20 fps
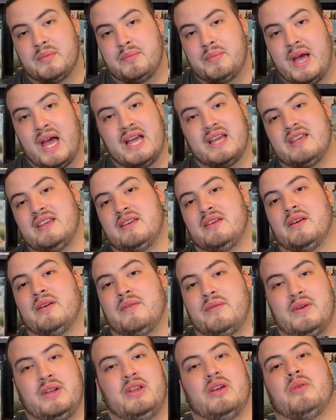packing
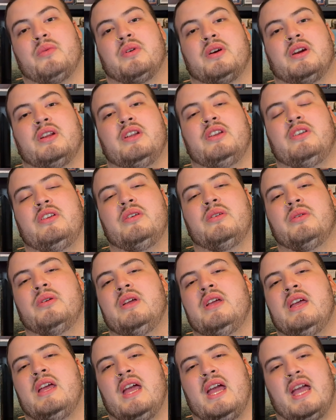video we're going to do.
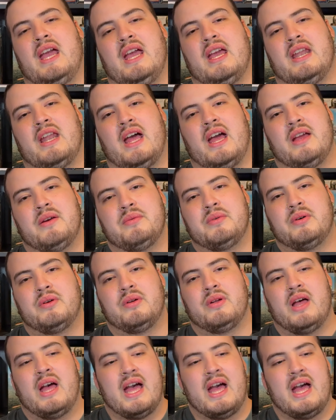And I will